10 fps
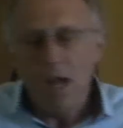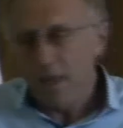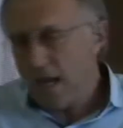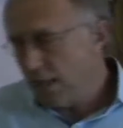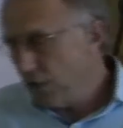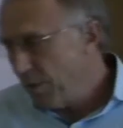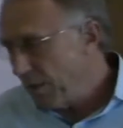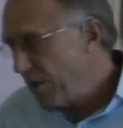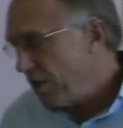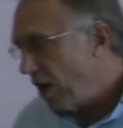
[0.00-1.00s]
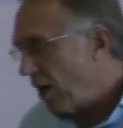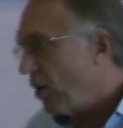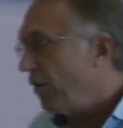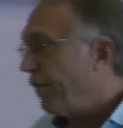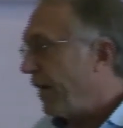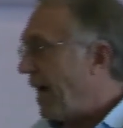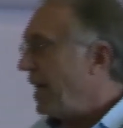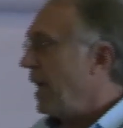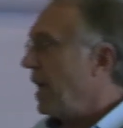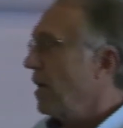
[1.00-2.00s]
And that is when we started on
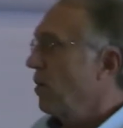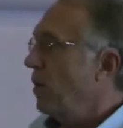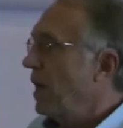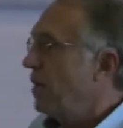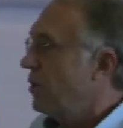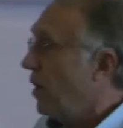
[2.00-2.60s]
Friday, we